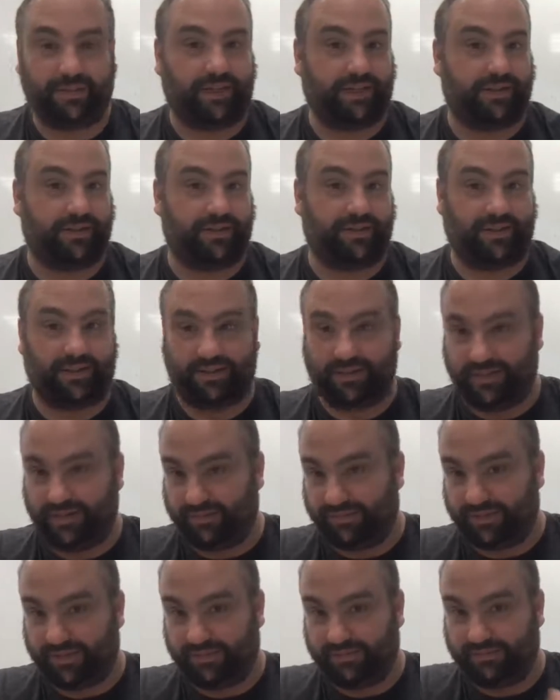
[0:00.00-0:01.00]
because that's a
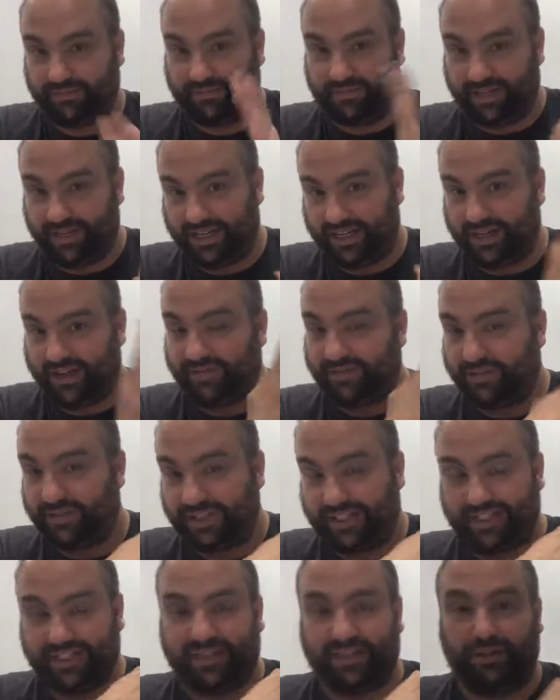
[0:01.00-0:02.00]
different thing I've
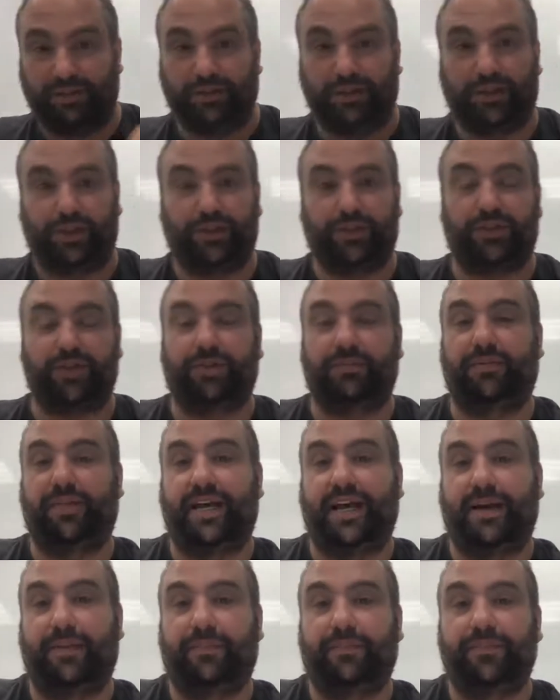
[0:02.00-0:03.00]
already done on YouTube
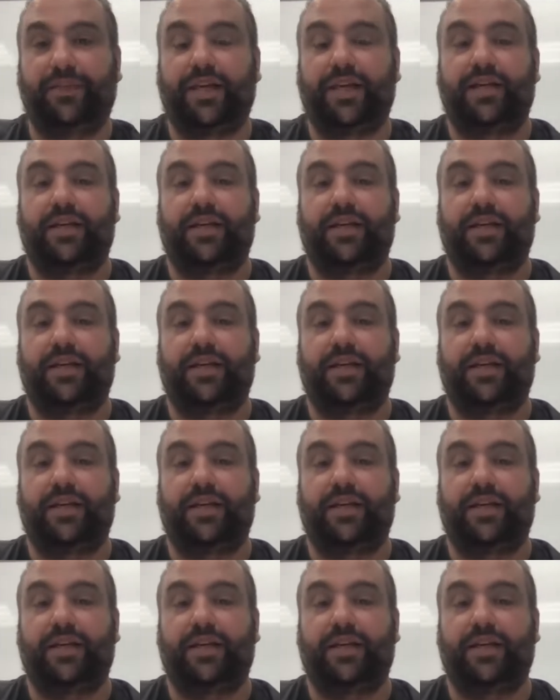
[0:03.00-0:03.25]
there.